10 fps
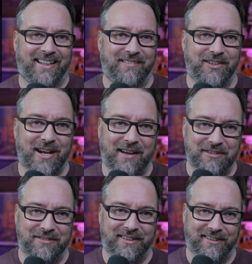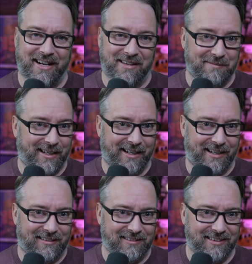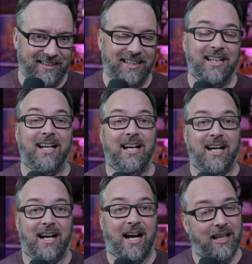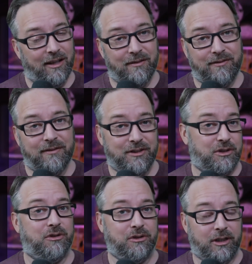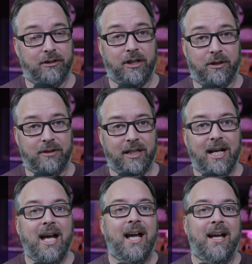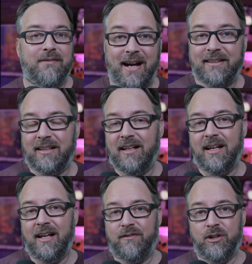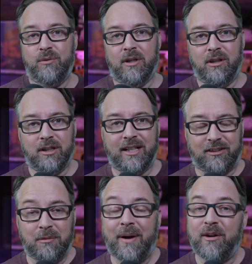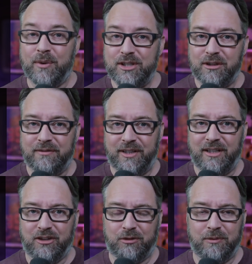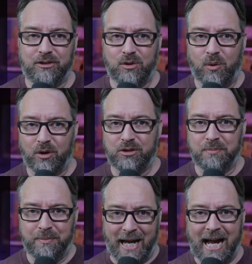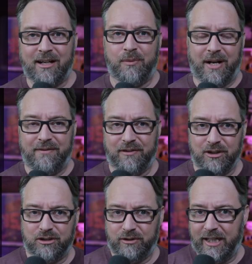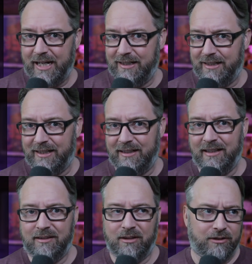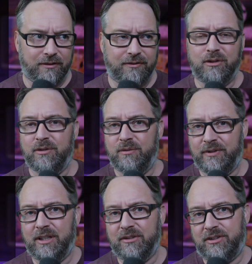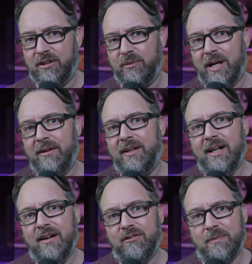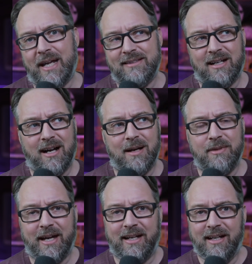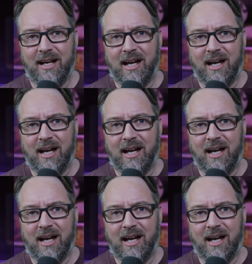If you haven't figured out by now, I love Visual Studio Code. In fact, if you look at some of my original videos from this course back when I first created it, and there's a few videos still around from that time, that